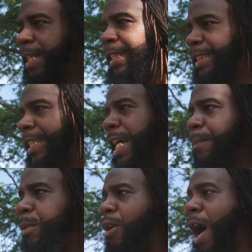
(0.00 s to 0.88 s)
in
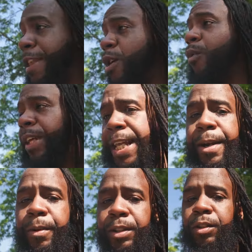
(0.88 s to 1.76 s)
depth with. I know the
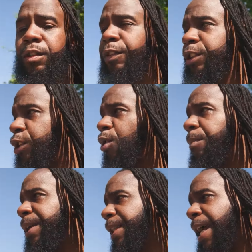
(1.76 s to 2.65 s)
characters for sure,
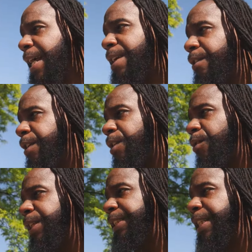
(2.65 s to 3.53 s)
but like I don't
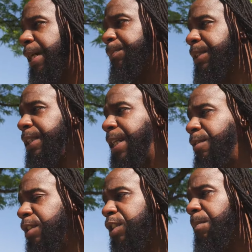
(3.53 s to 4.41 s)
know in depth and
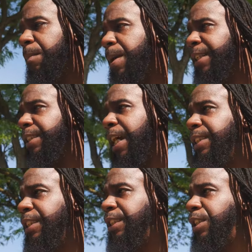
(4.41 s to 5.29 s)
characters. Some of them I, I
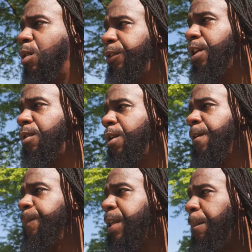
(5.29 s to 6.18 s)
just don't know.
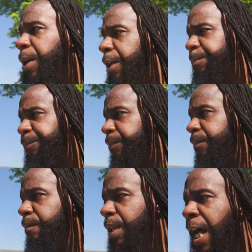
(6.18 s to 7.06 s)
But
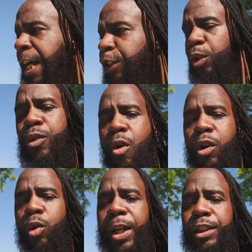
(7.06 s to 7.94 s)
I do know
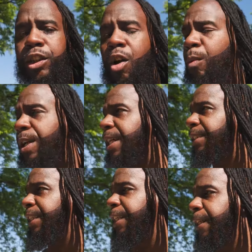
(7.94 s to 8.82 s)
a great show when I
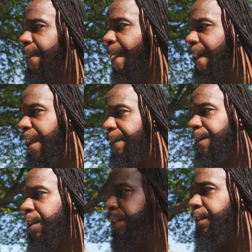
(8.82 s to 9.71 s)
seen it. And
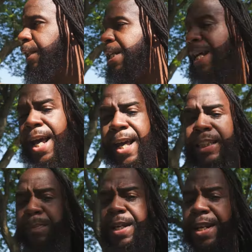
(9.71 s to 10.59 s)
fucking
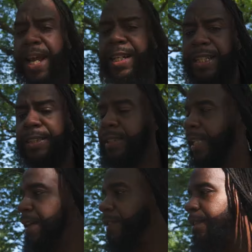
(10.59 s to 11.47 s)
X-Men
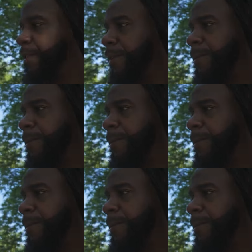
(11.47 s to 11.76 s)
97